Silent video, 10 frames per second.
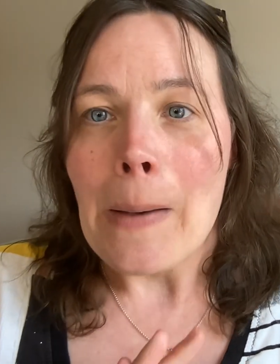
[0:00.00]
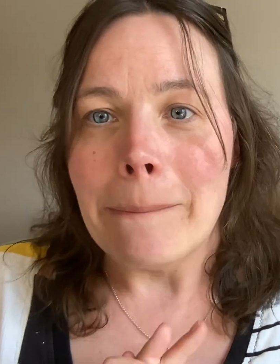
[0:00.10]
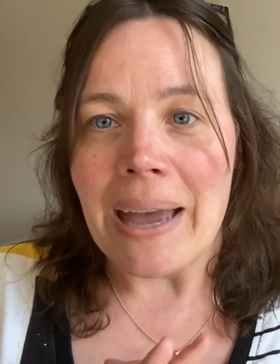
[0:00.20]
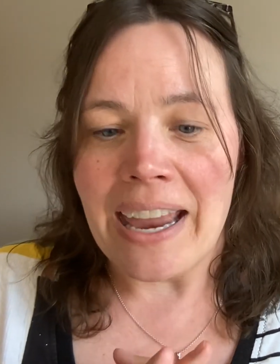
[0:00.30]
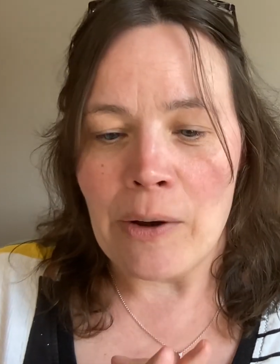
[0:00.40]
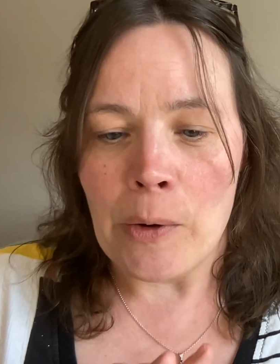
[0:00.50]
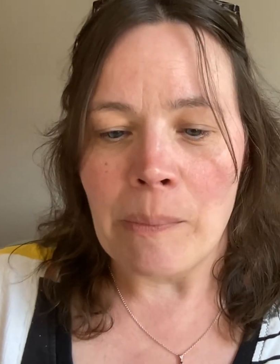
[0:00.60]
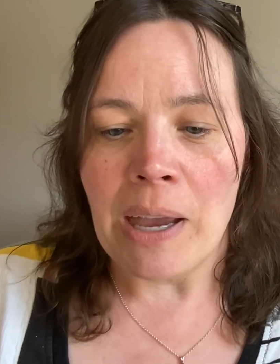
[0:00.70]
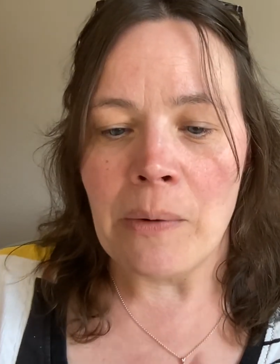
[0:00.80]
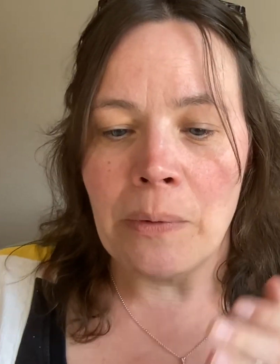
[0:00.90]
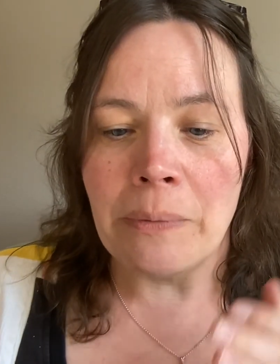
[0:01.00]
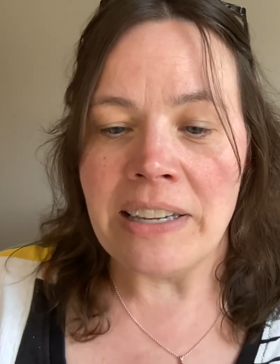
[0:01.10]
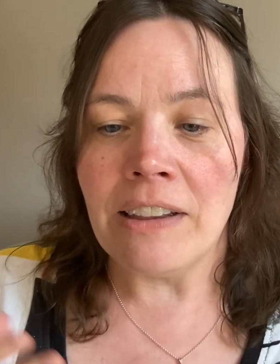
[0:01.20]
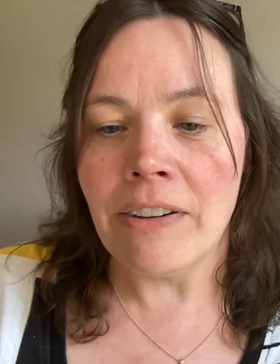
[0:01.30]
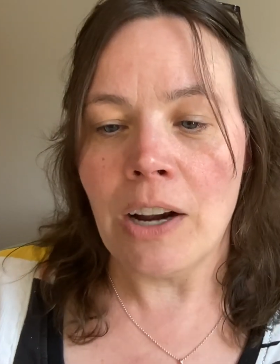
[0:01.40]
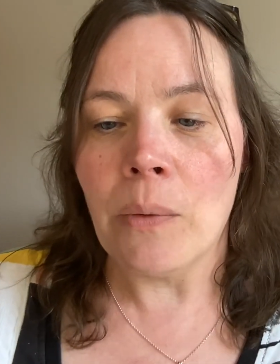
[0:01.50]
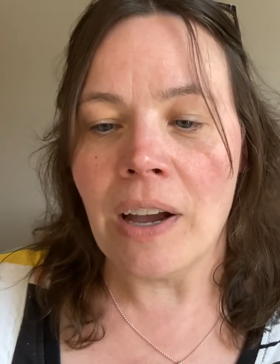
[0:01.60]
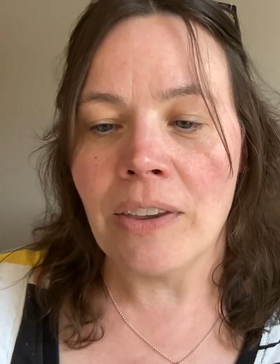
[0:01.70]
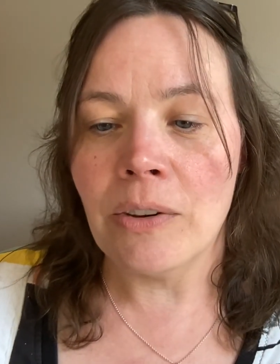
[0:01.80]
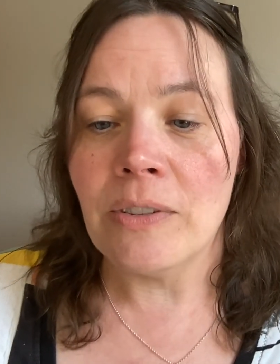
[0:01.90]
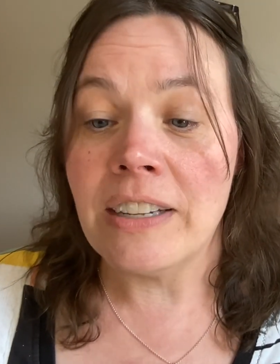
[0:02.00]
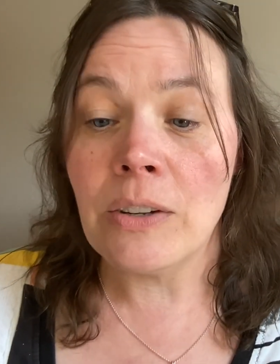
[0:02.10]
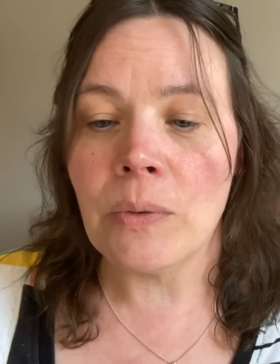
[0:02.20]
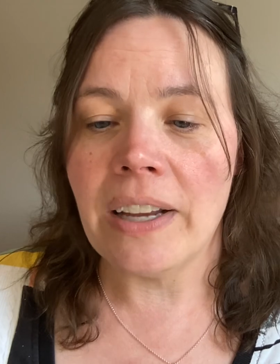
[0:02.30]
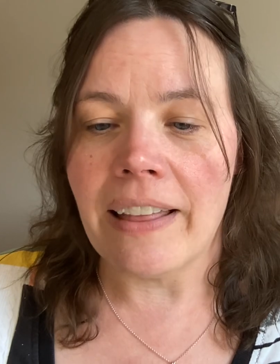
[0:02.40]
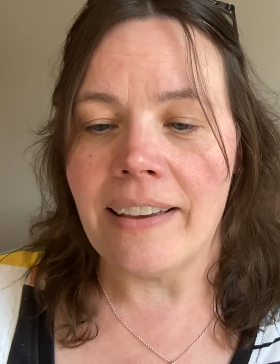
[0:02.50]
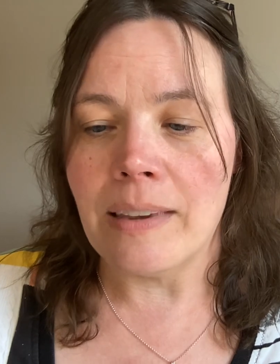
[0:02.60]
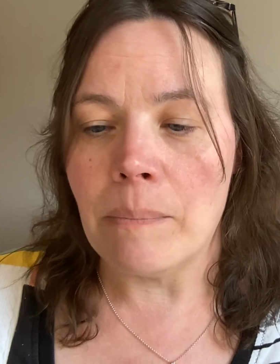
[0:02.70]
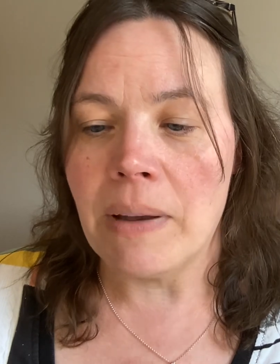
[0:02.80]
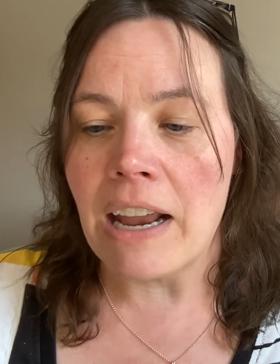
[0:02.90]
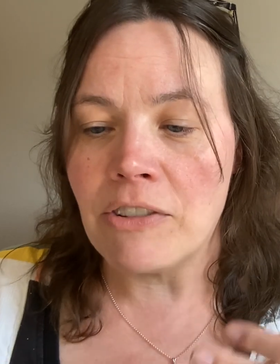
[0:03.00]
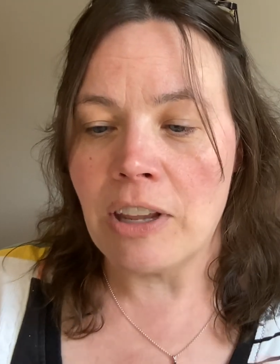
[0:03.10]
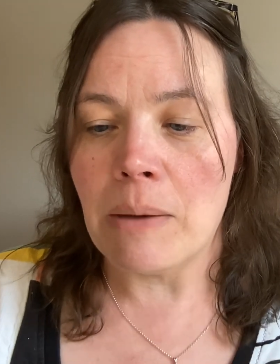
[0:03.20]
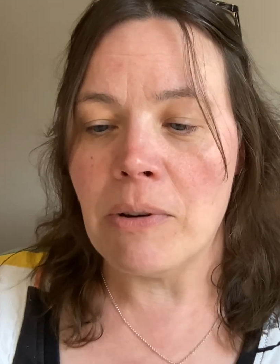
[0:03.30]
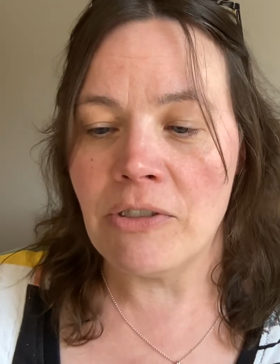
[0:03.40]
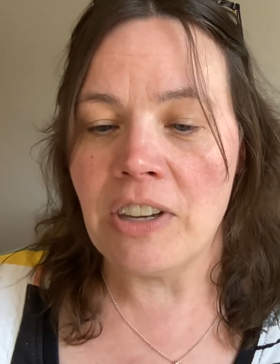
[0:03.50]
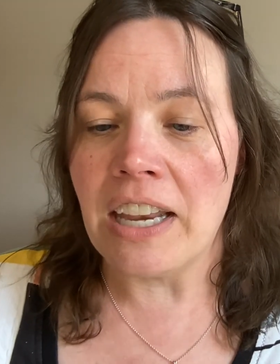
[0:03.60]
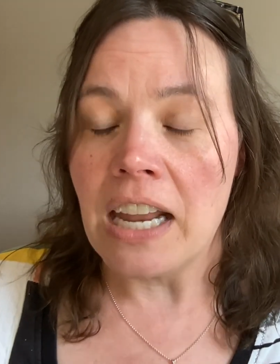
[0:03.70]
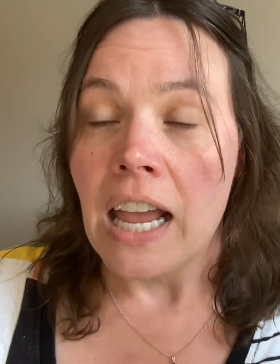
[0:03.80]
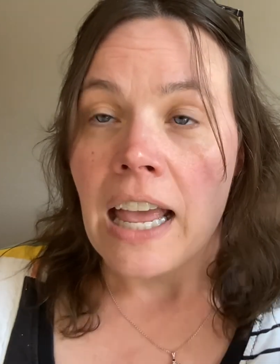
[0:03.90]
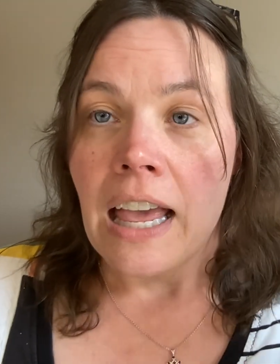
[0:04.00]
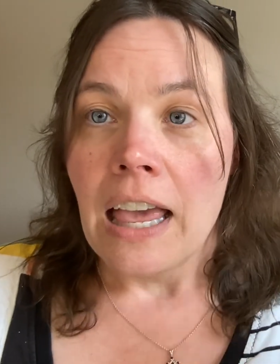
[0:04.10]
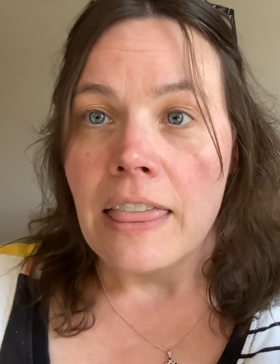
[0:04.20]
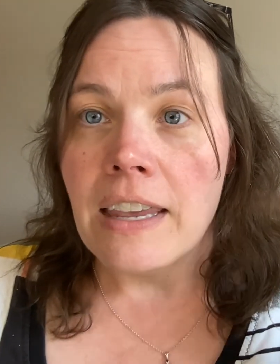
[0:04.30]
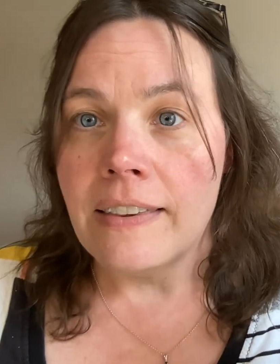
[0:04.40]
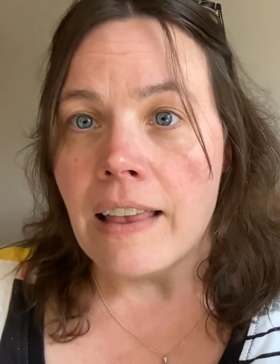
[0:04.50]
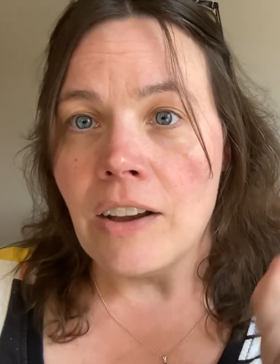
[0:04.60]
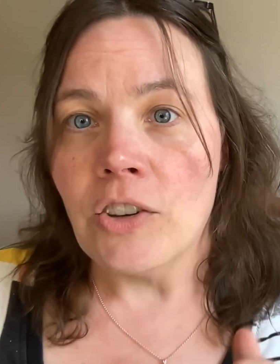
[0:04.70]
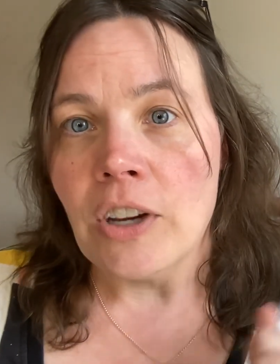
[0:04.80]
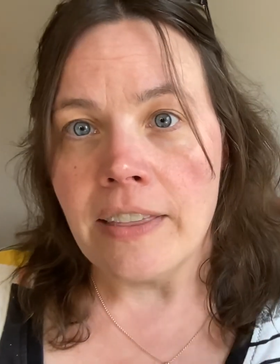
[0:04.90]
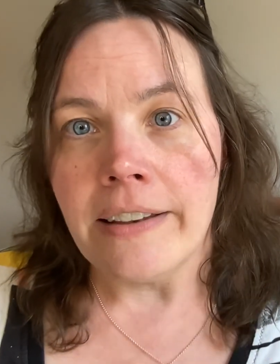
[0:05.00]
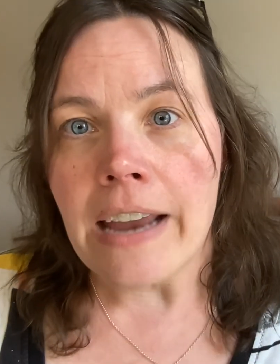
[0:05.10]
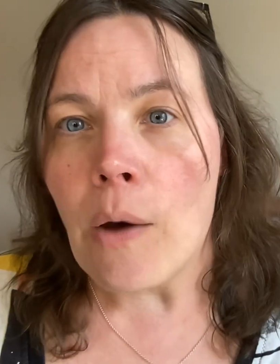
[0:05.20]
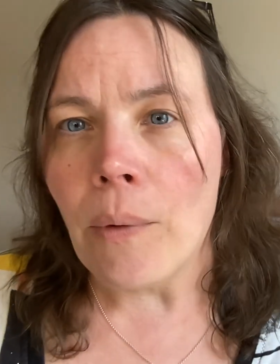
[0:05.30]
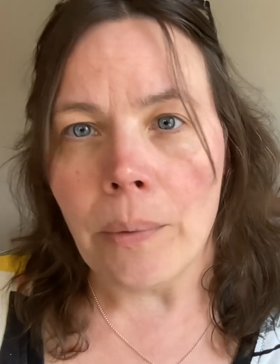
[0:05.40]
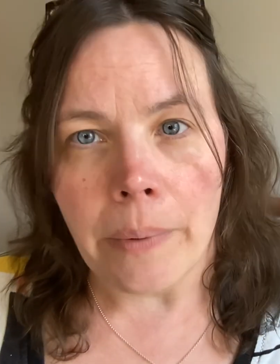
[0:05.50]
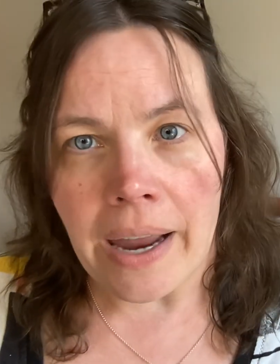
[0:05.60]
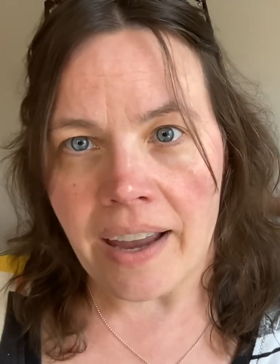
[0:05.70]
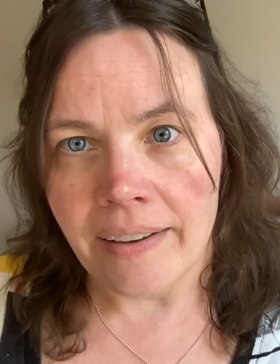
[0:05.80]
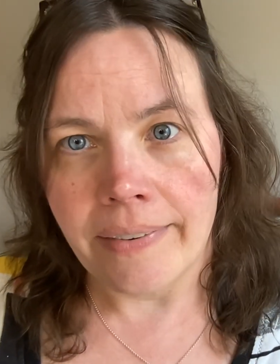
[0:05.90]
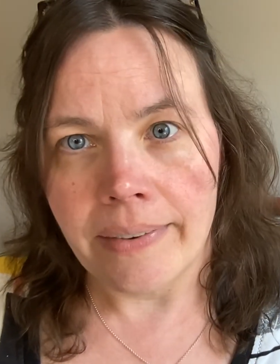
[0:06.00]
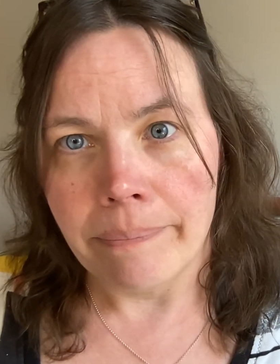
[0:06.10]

buy a home, and when we did the final walkthrough, didn't realize it, but after they moved in, the seller took the towel racks.